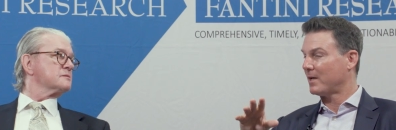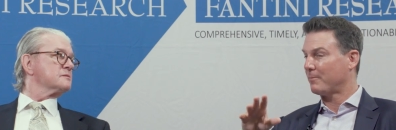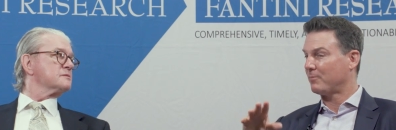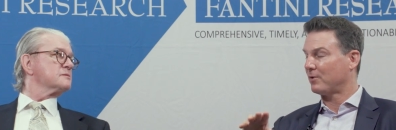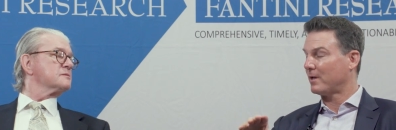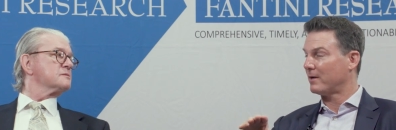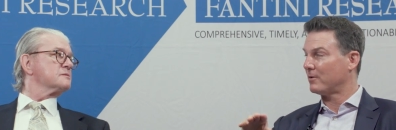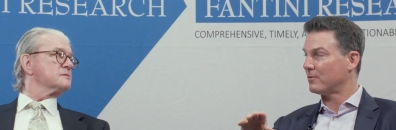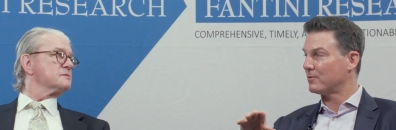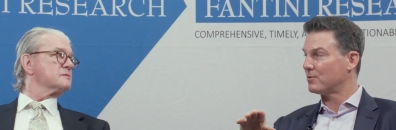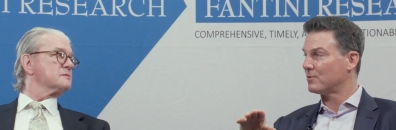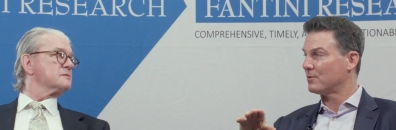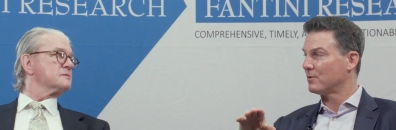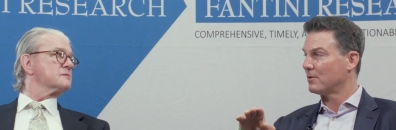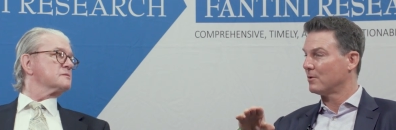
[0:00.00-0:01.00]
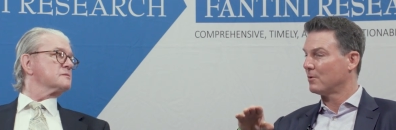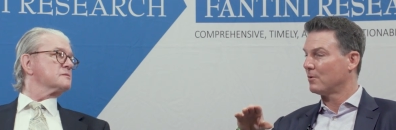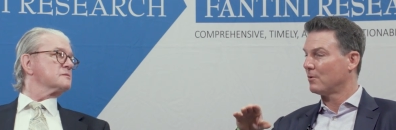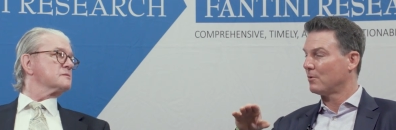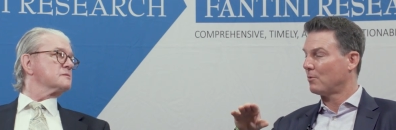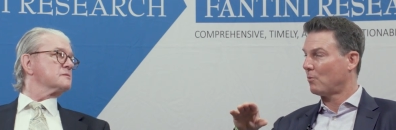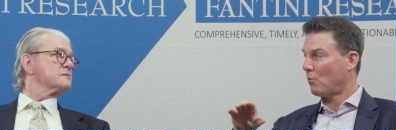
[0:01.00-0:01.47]
Speaker 1: that players
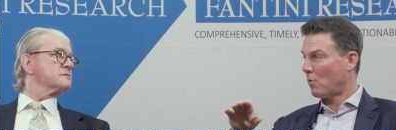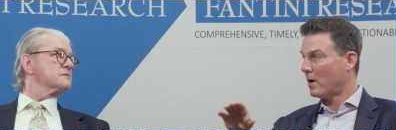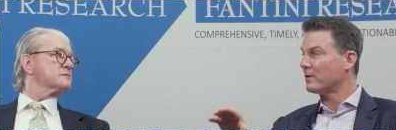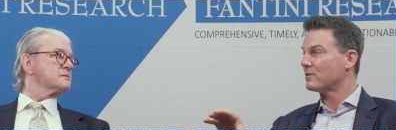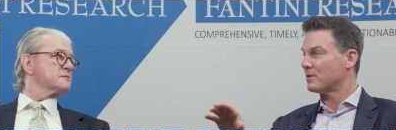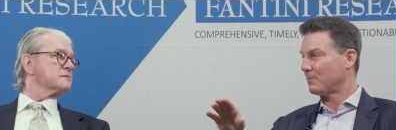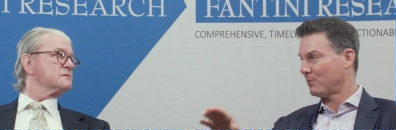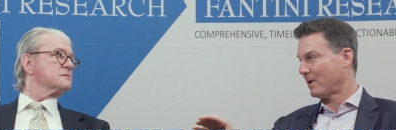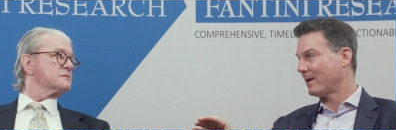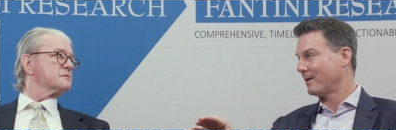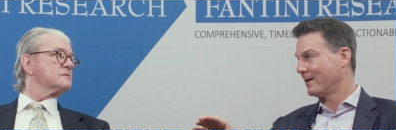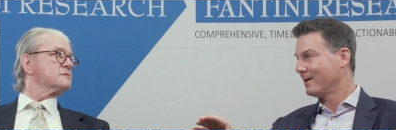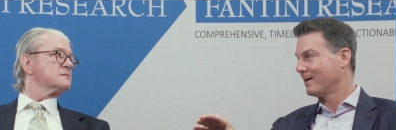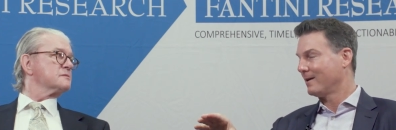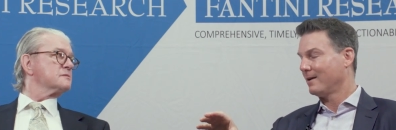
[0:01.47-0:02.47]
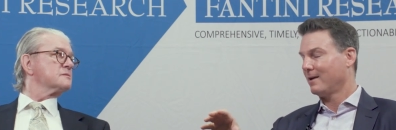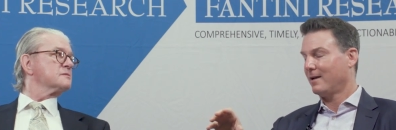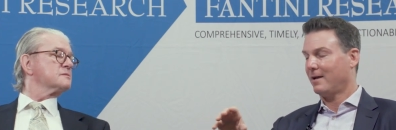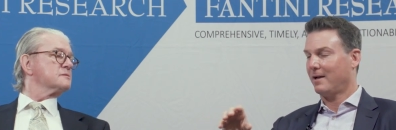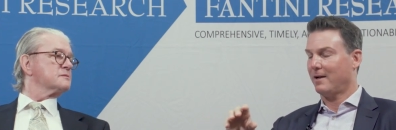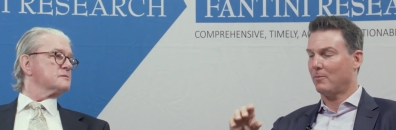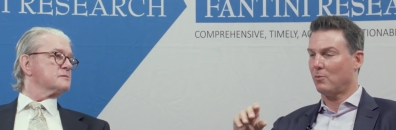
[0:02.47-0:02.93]
want to play
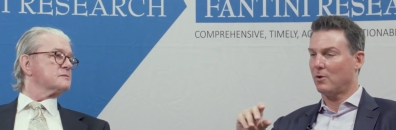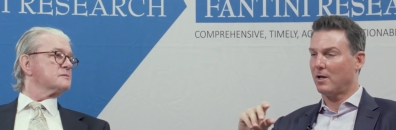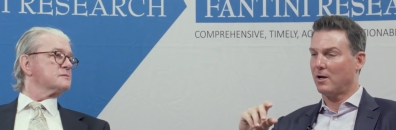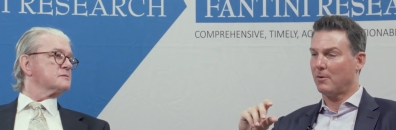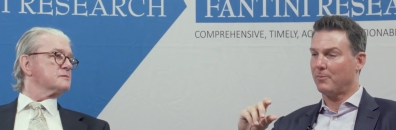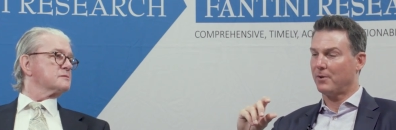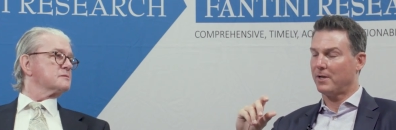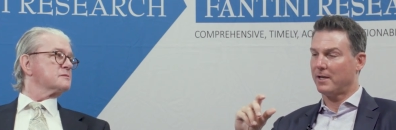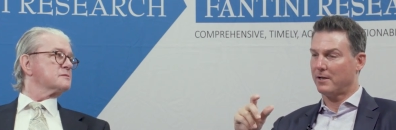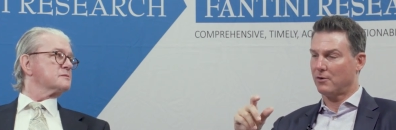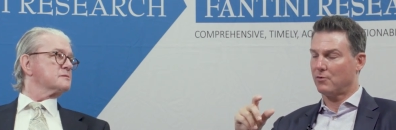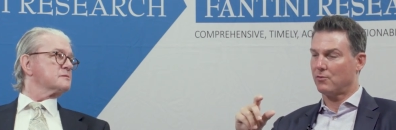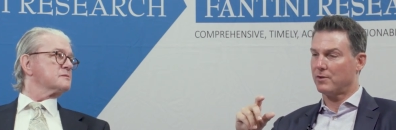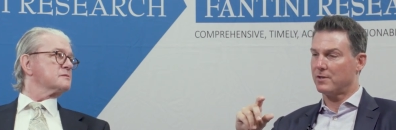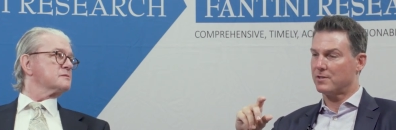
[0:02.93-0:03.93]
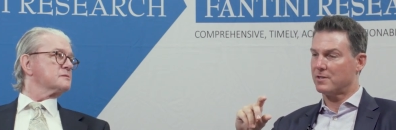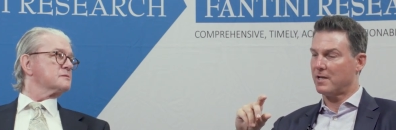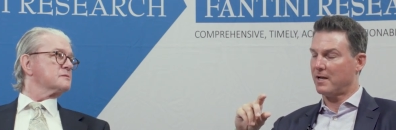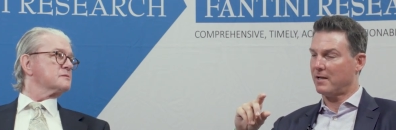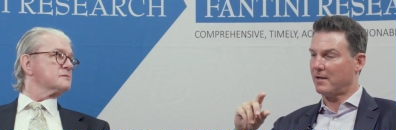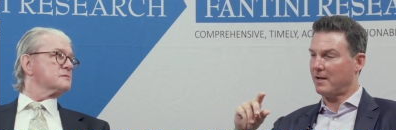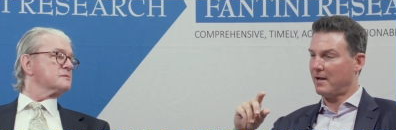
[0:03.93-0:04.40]
and will help increase
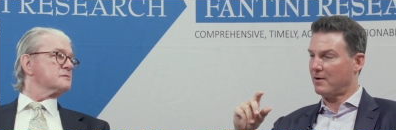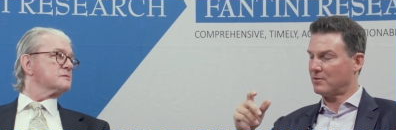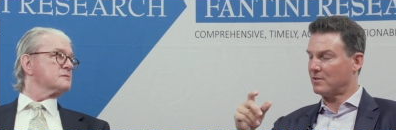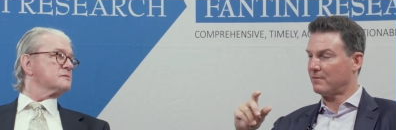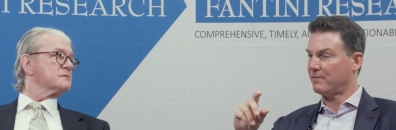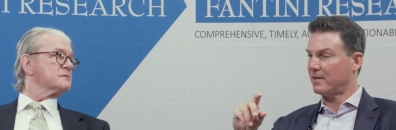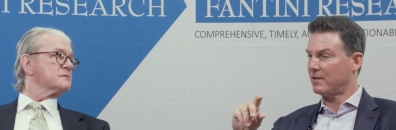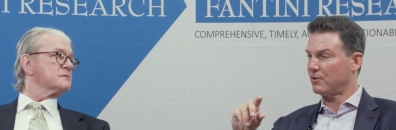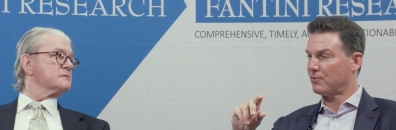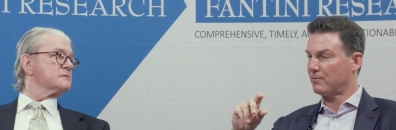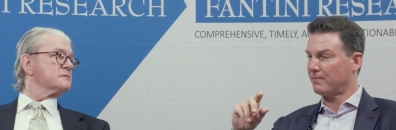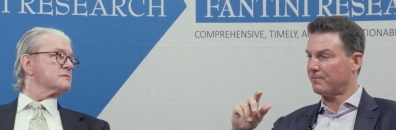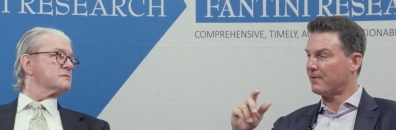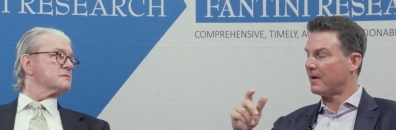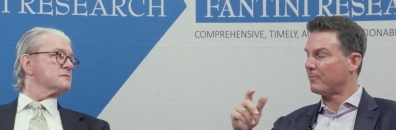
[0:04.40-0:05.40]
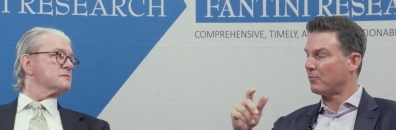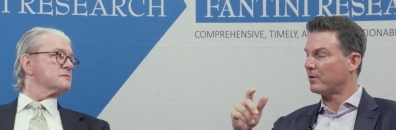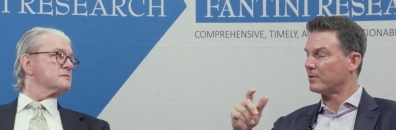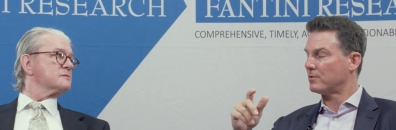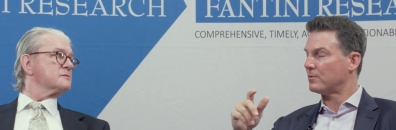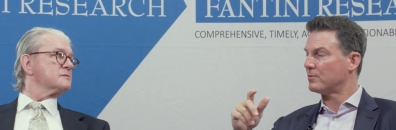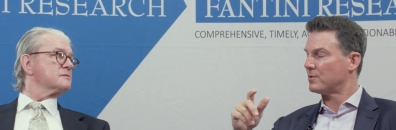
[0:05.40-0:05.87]
that house advantage from
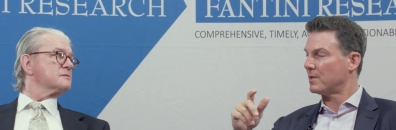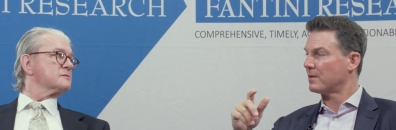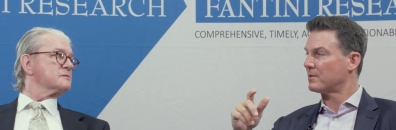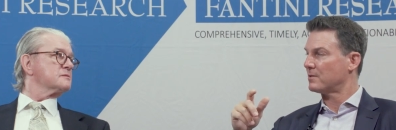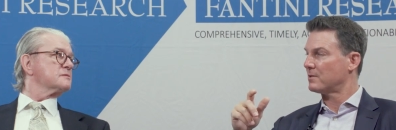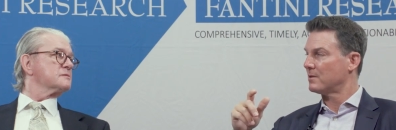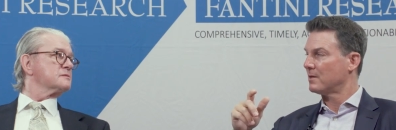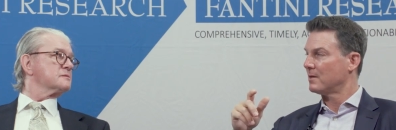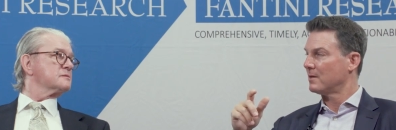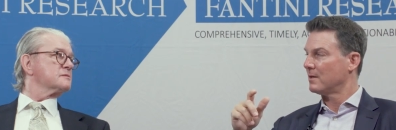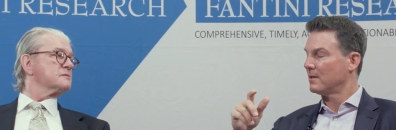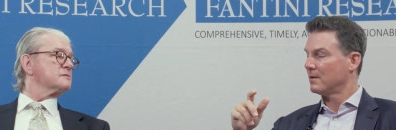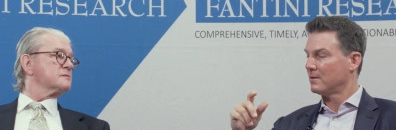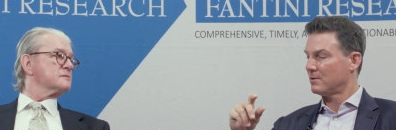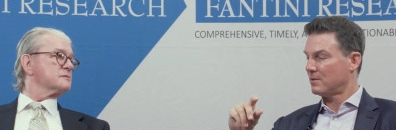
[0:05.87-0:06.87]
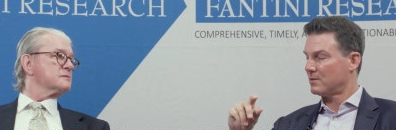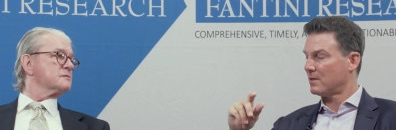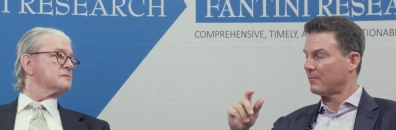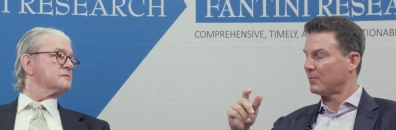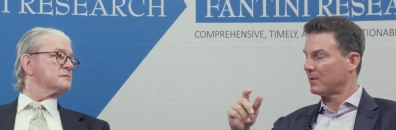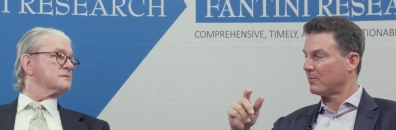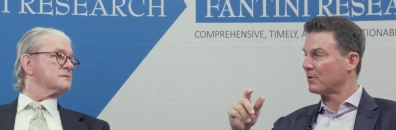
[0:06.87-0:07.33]
5.26 to
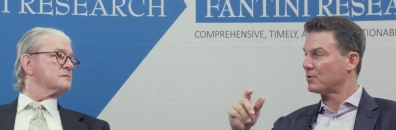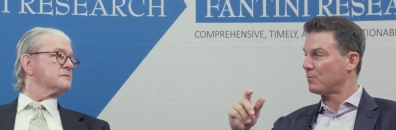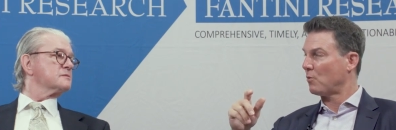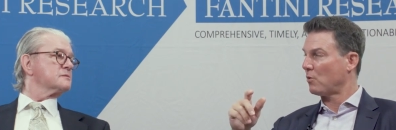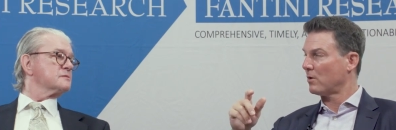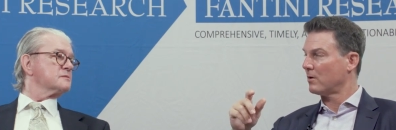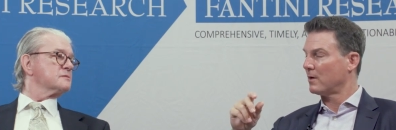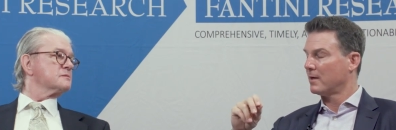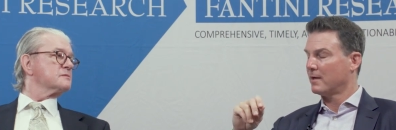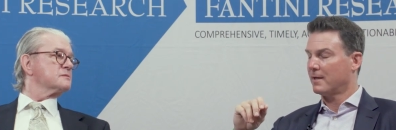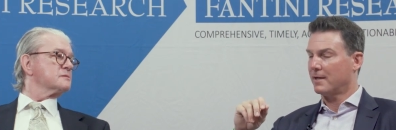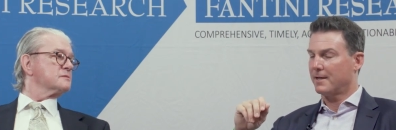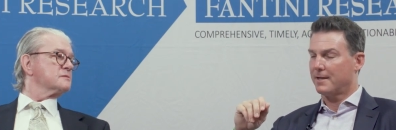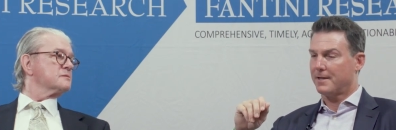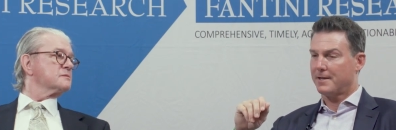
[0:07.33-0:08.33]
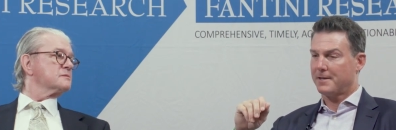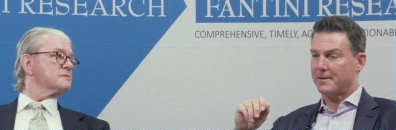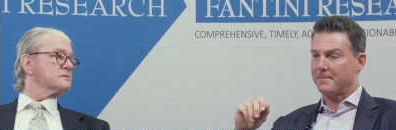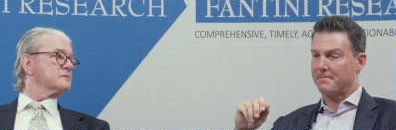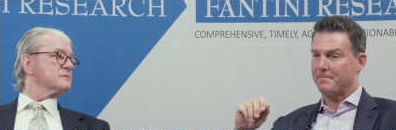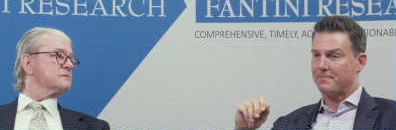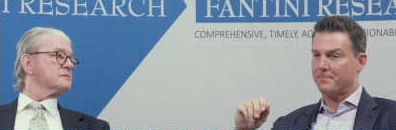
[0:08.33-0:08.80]
something much more.
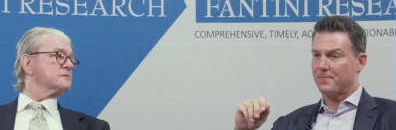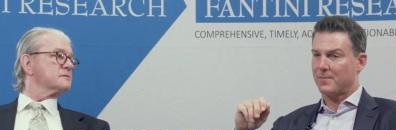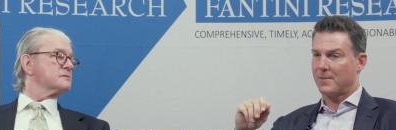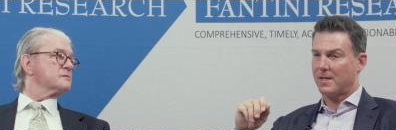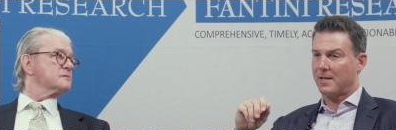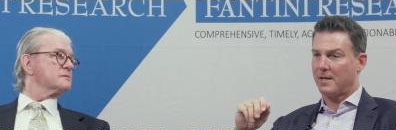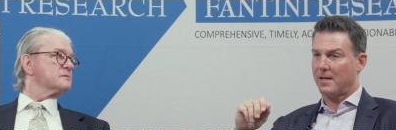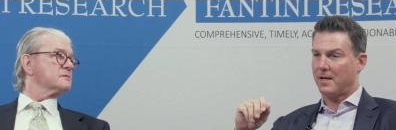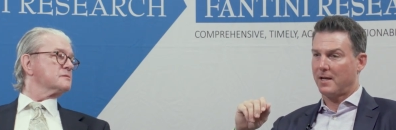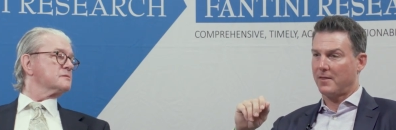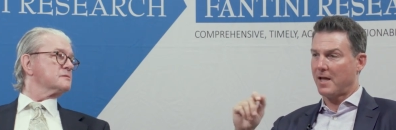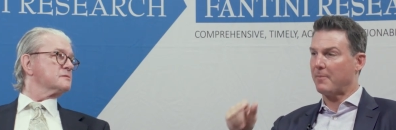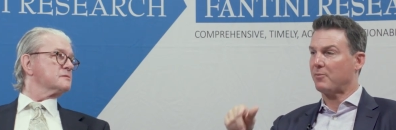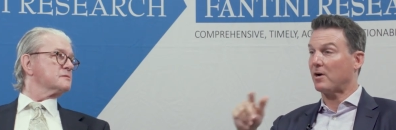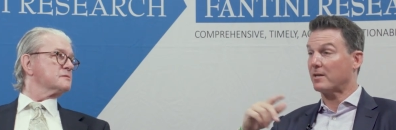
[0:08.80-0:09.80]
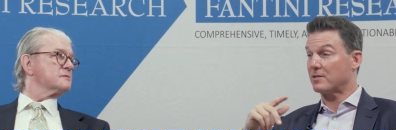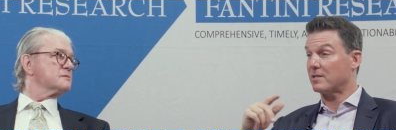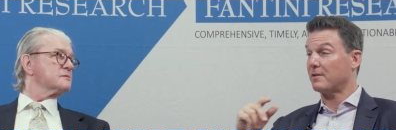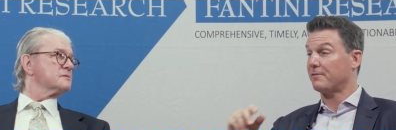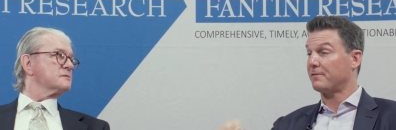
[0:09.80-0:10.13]
Um, and that product's in the